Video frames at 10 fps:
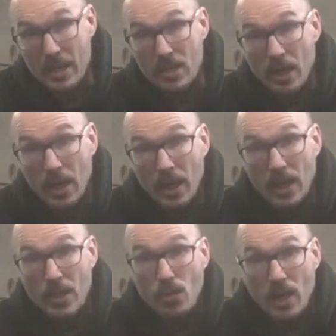is
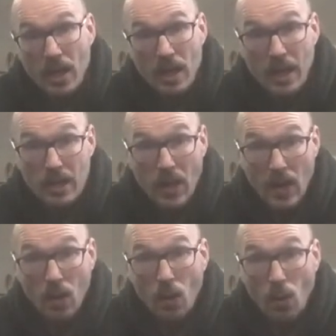doing like a
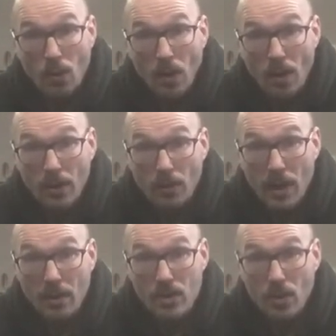tuck hold on the ground.